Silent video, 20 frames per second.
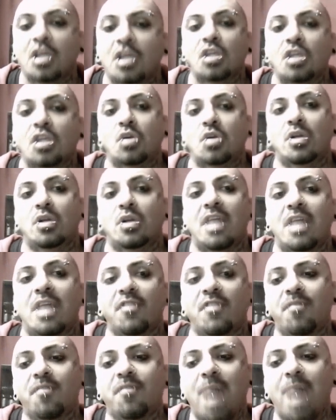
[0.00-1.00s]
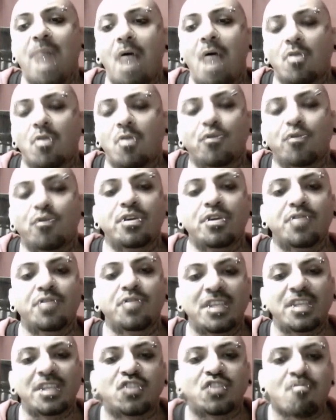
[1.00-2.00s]
your level of power will
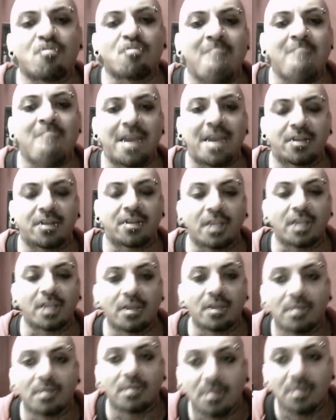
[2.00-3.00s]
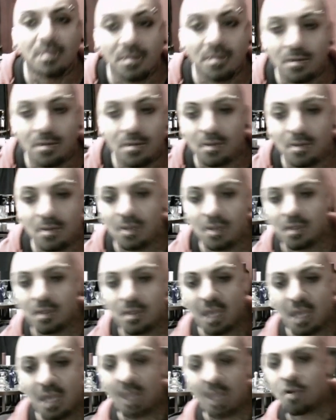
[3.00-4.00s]
increase dramatically.
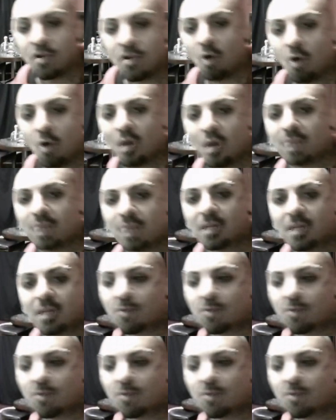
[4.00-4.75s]
And I know anybody